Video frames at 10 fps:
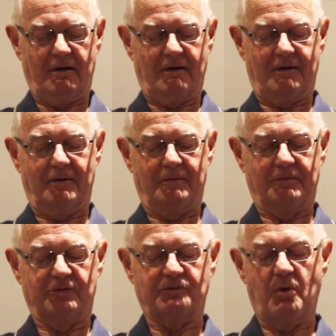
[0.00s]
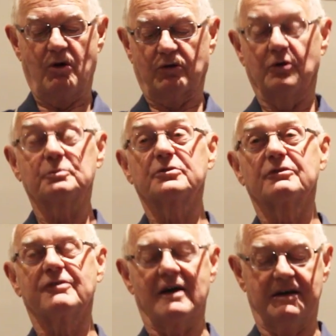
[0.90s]
Small groups
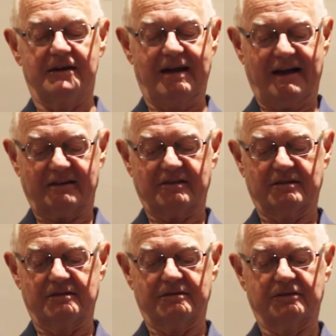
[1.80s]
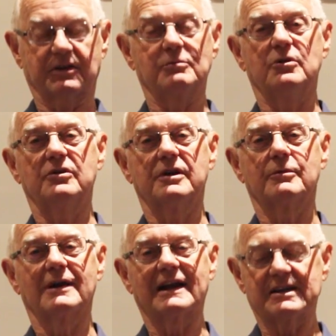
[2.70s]
provide excellent community
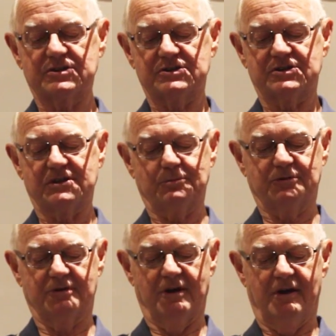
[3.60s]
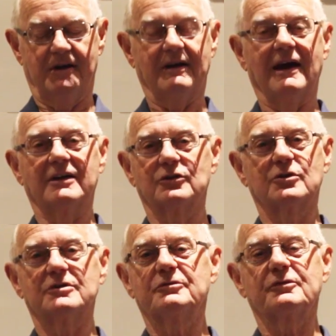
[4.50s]
relationships and
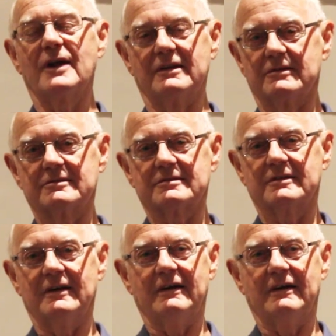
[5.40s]
good friends.